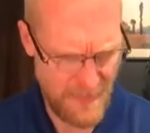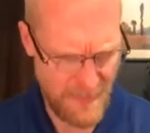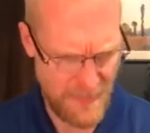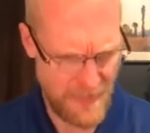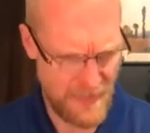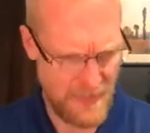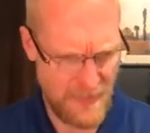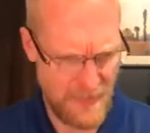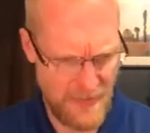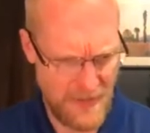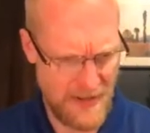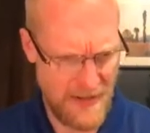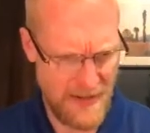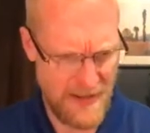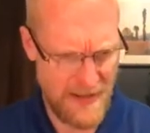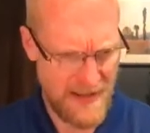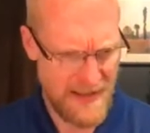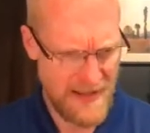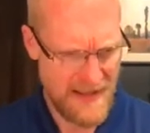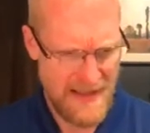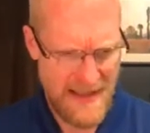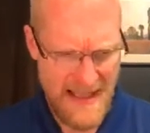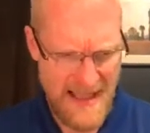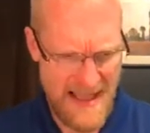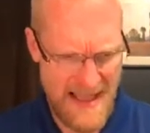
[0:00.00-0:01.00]
the Lord?
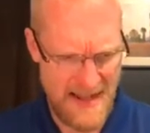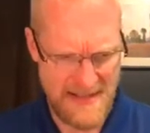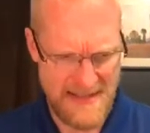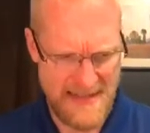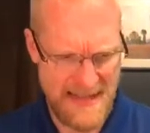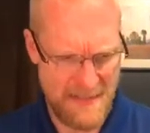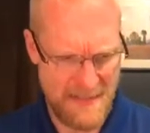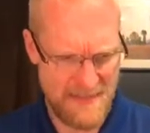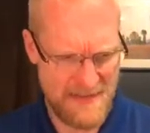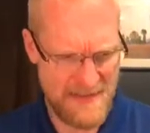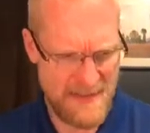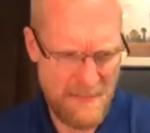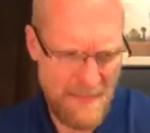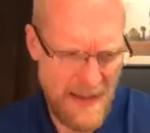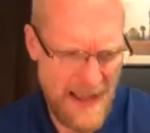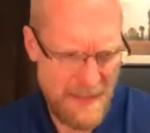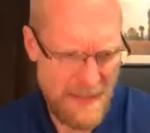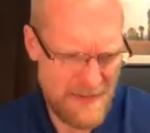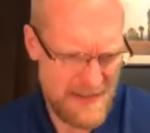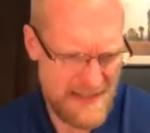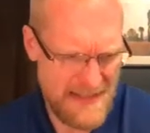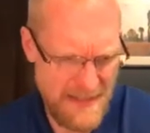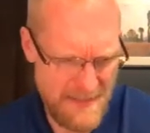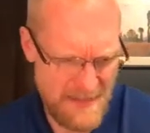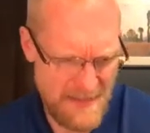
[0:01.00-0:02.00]
And it seems the
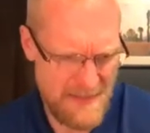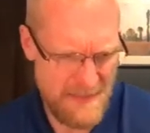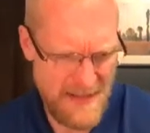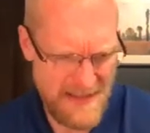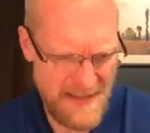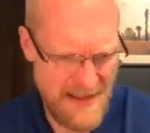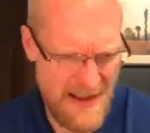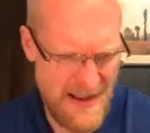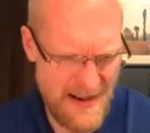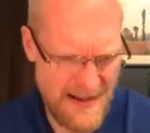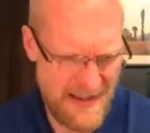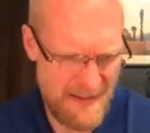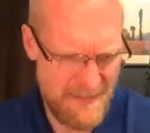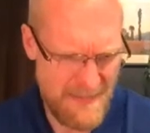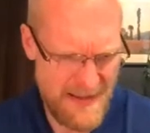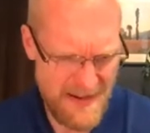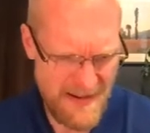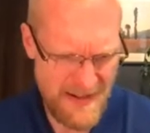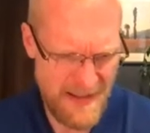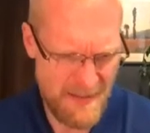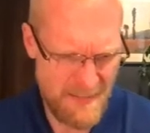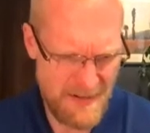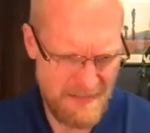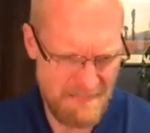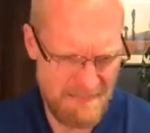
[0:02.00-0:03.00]
Bible seems to be talking
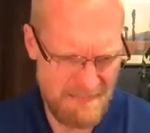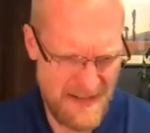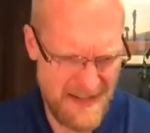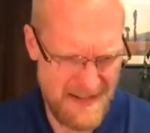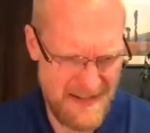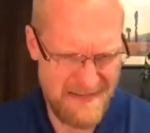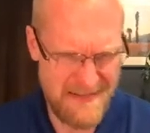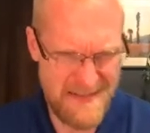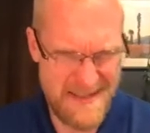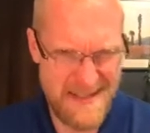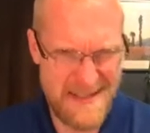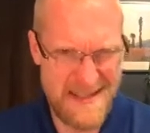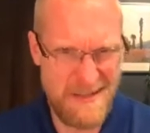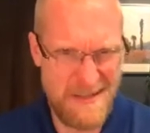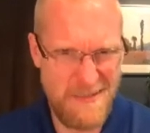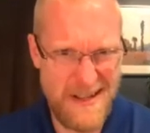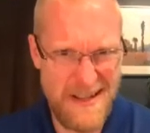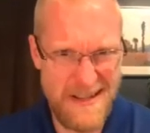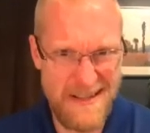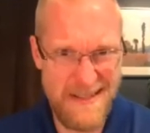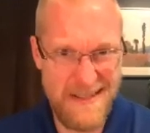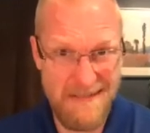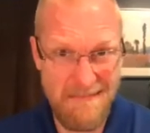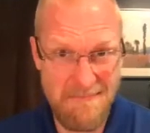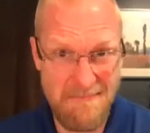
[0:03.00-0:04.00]
about him in
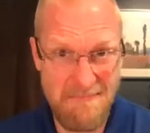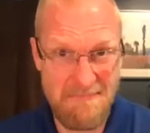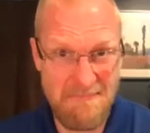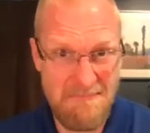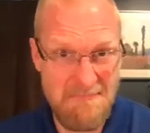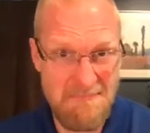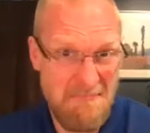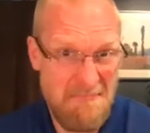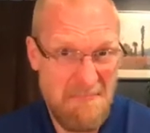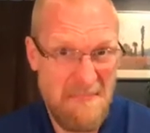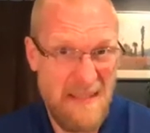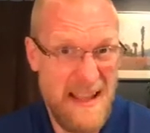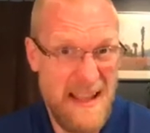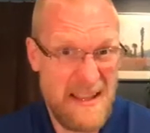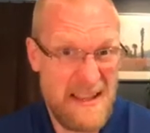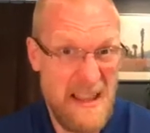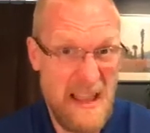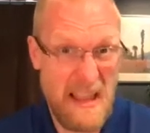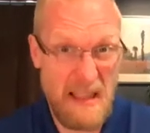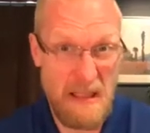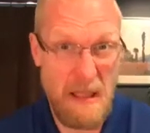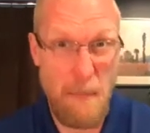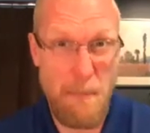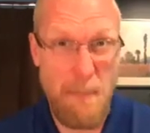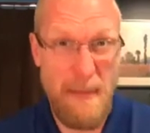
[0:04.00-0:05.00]
somewhat, it
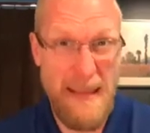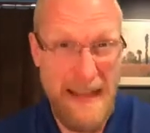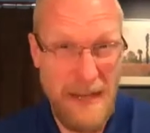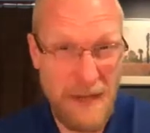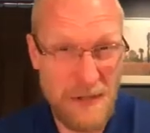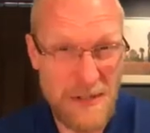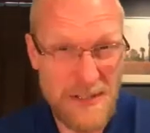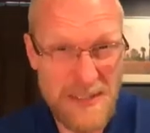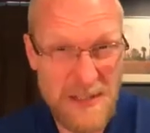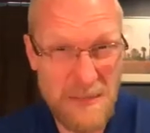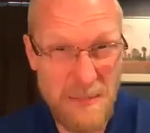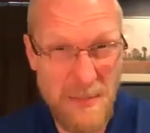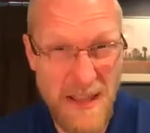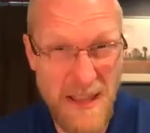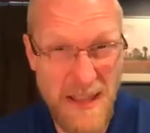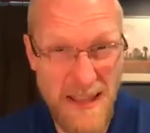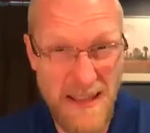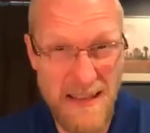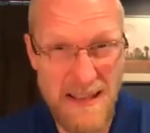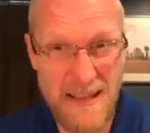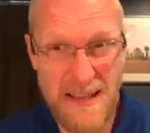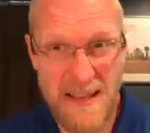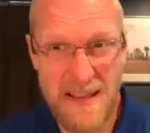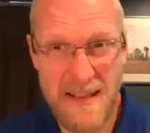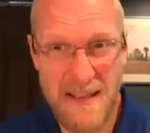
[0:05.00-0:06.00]
appears to
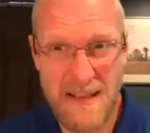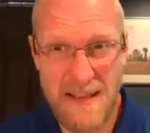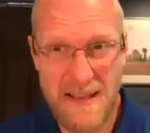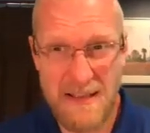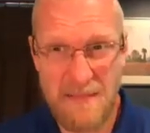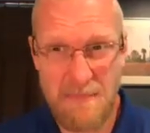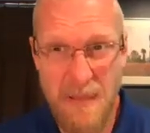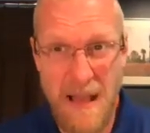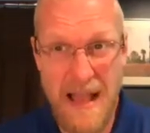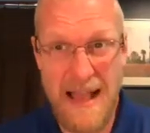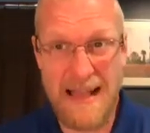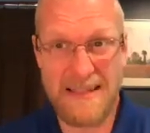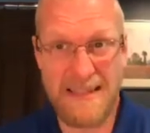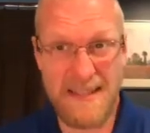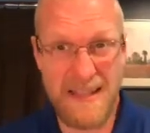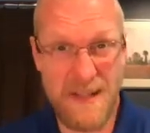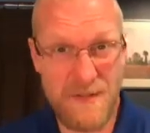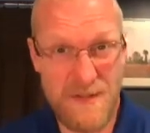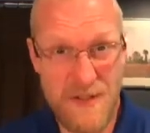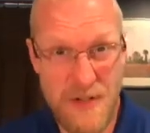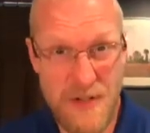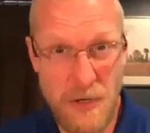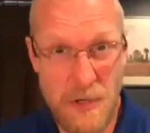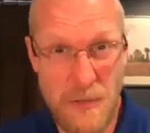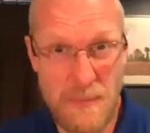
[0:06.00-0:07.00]
be
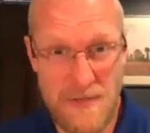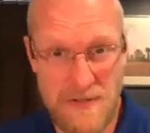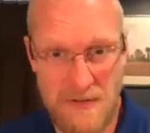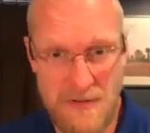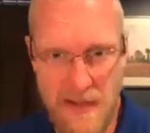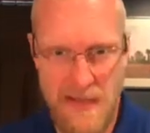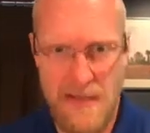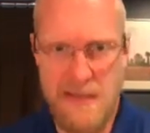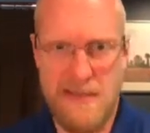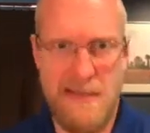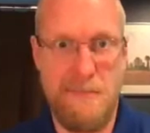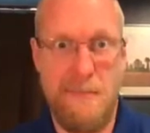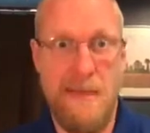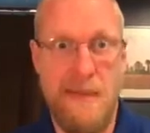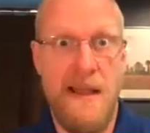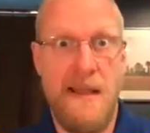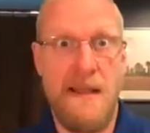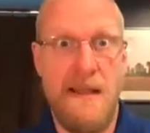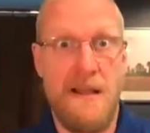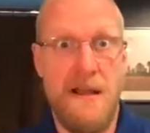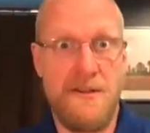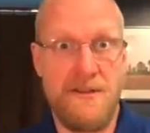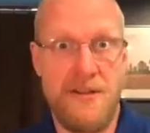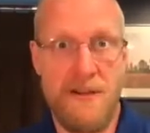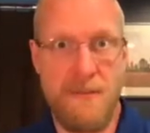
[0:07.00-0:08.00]
positive terms, right? He's a
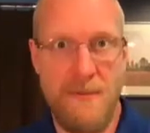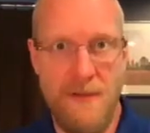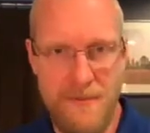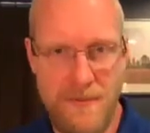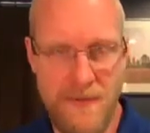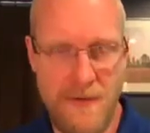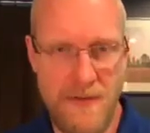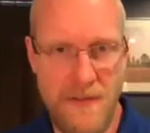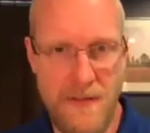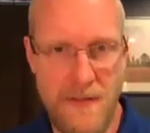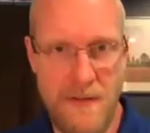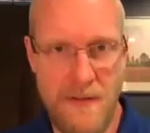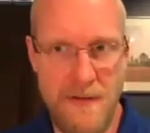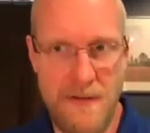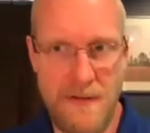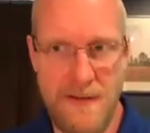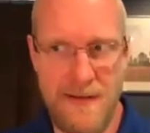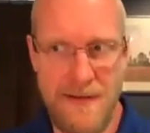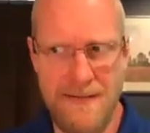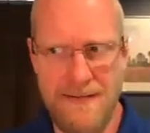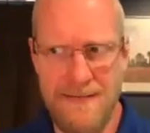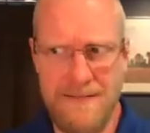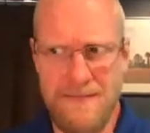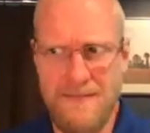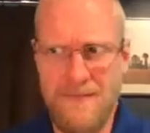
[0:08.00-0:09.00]
mighty hunter before the
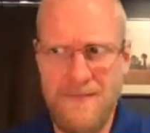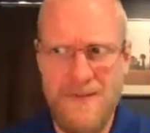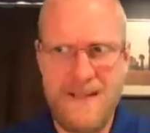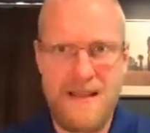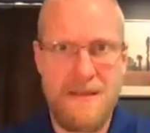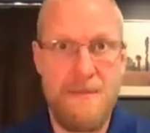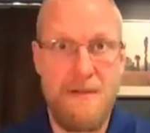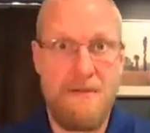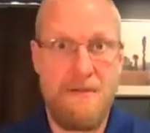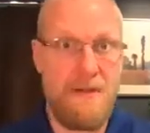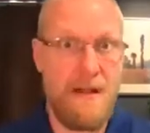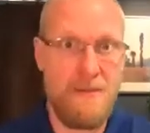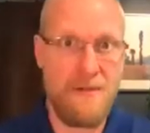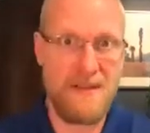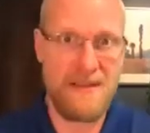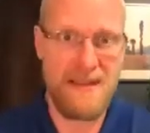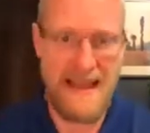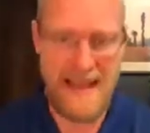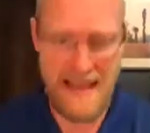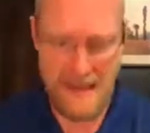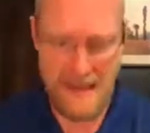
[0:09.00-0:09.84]
Lord. What could be wrong with that,